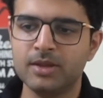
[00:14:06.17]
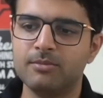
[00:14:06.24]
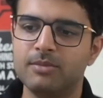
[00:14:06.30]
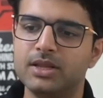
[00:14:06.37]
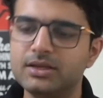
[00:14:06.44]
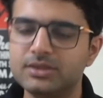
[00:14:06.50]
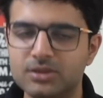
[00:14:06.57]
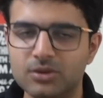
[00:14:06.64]

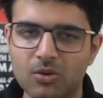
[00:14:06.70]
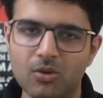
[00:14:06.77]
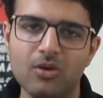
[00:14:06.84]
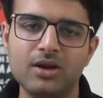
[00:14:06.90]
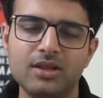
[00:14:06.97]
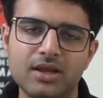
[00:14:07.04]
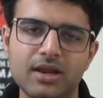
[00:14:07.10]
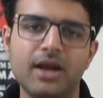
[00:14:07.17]
but that's
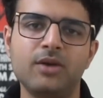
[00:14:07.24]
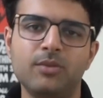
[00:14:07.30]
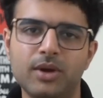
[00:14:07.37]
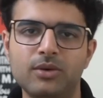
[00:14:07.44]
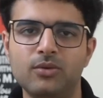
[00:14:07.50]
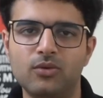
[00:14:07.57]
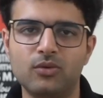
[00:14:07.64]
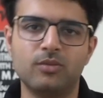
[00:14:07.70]
not the right way
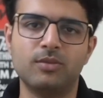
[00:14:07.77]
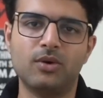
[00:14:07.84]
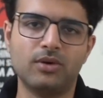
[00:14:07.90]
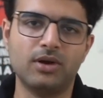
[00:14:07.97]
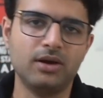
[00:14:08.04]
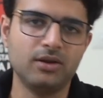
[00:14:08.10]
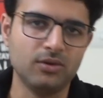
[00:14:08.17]
to go about it.